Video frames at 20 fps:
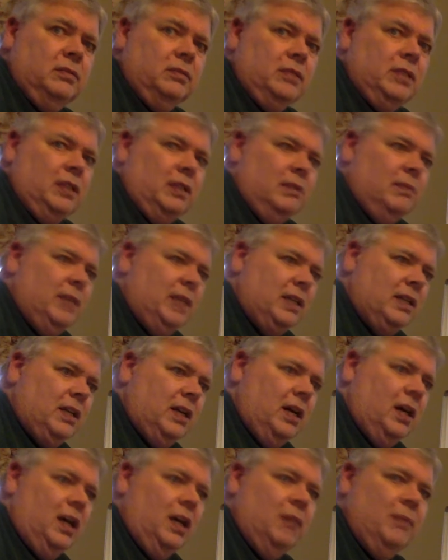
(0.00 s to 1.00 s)
talking about a
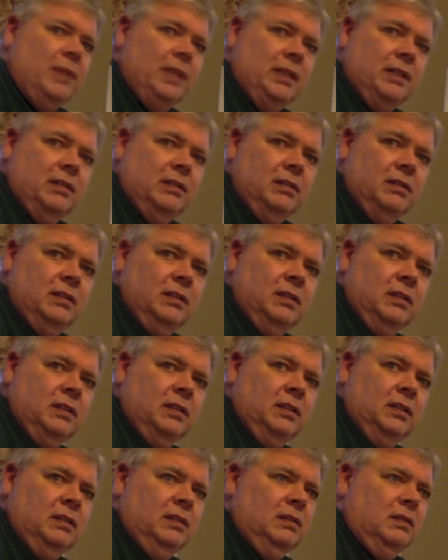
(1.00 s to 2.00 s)
common
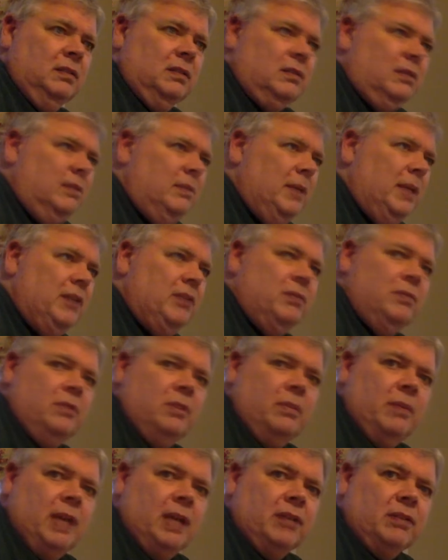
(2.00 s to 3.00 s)
3-bedroom,
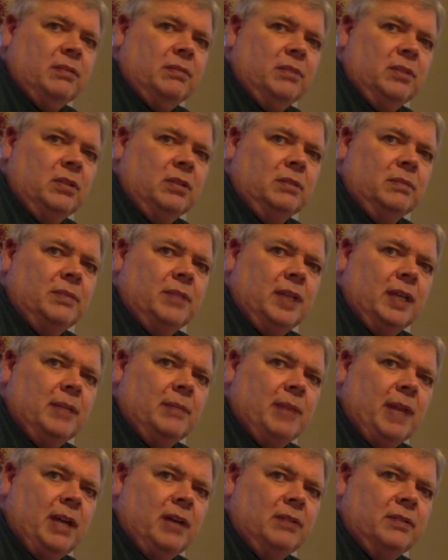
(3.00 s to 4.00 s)
2-bathroom home type
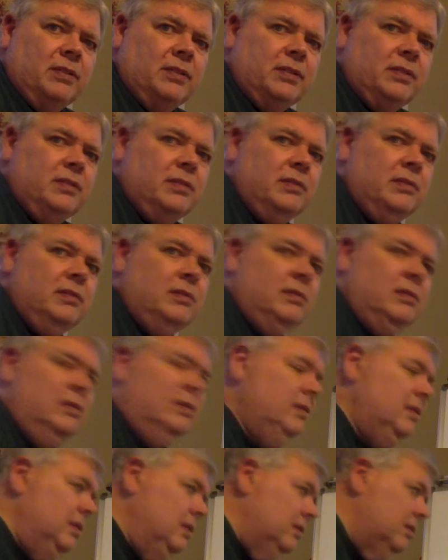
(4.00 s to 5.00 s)
house.
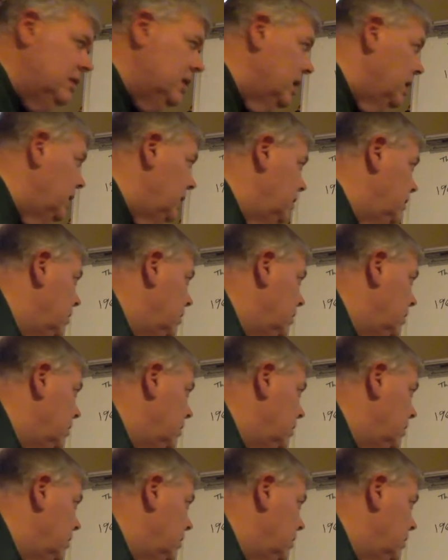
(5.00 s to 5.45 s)
Okay?